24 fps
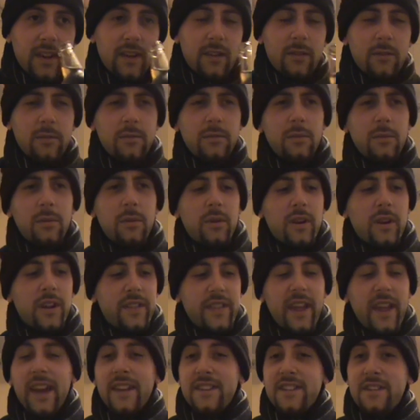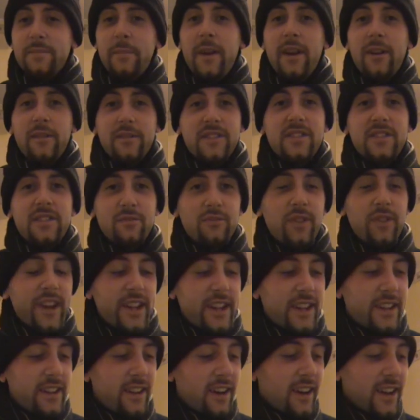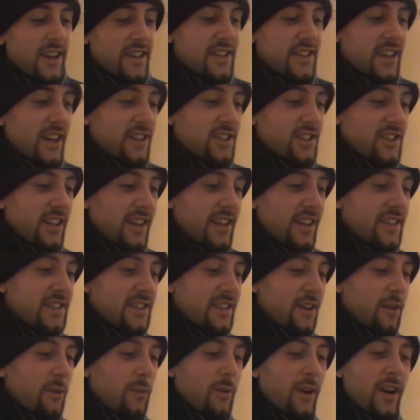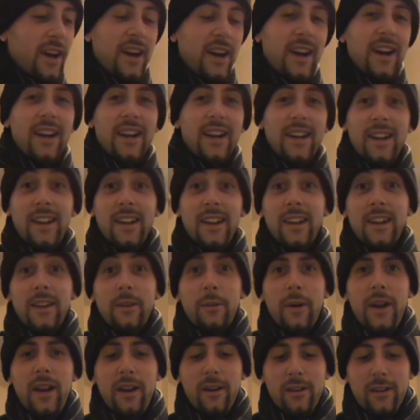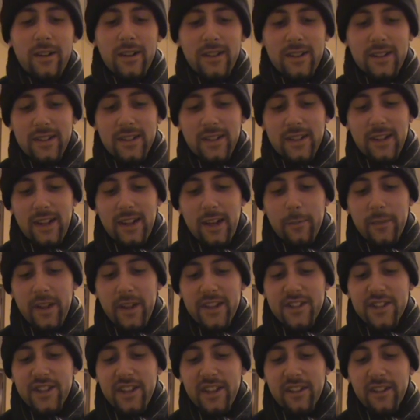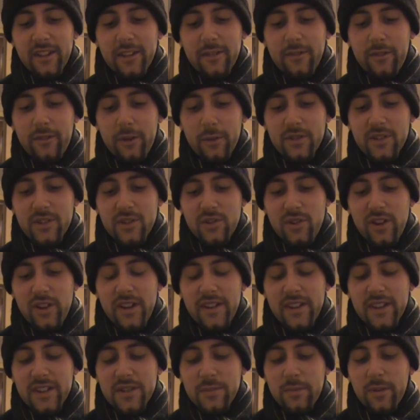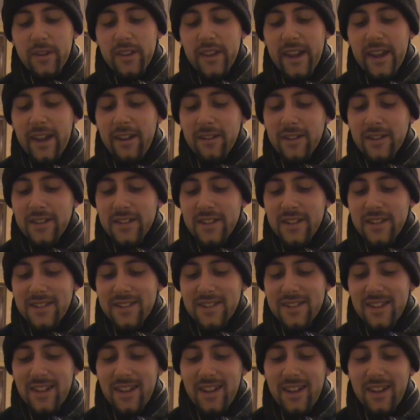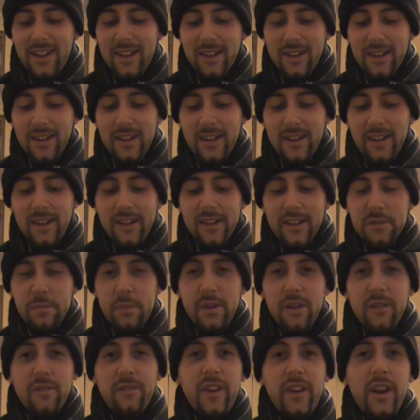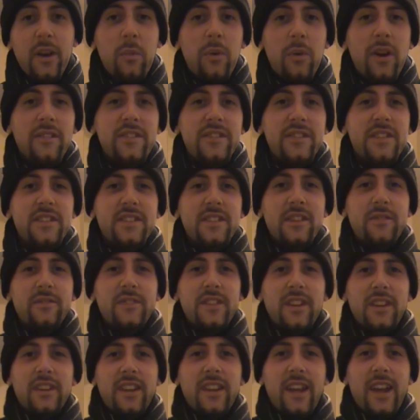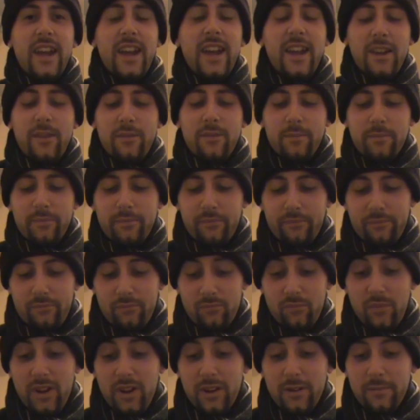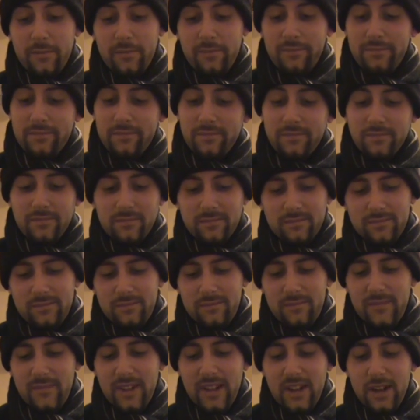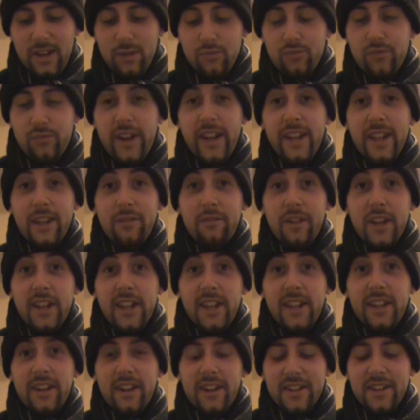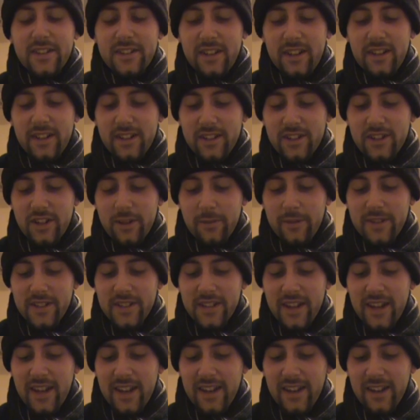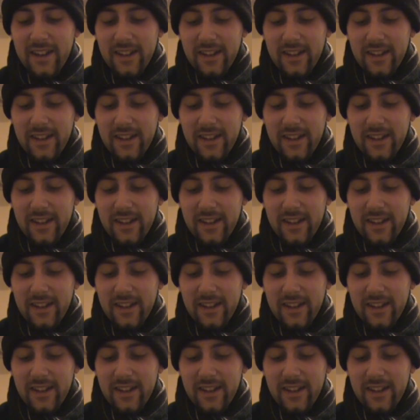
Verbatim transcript: Ooh, that smells really nice actually. So, uh, well. I'm actually looking forward to trying this one now because it's uh, it's been a fair while since I've done a well a really really nice cider, shall we say?